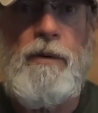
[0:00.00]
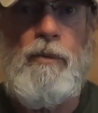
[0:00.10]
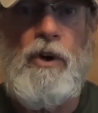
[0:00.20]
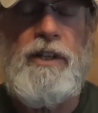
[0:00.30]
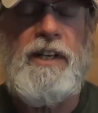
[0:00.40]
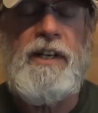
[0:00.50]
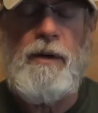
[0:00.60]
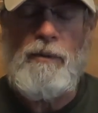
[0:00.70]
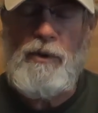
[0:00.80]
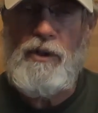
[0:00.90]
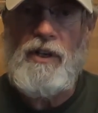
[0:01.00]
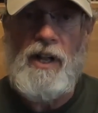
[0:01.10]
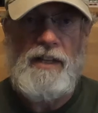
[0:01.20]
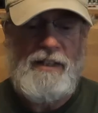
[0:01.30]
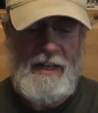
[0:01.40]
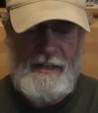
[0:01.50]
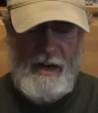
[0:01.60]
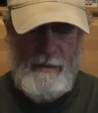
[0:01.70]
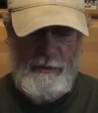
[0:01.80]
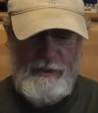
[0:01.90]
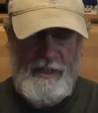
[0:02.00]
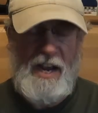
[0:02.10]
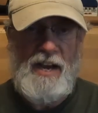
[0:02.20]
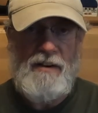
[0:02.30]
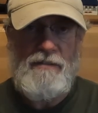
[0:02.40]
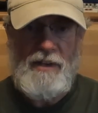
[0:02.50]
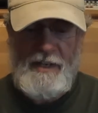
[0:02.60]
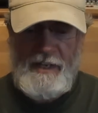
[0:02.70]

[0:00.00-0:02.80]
I'm walking in. I really like that option to have.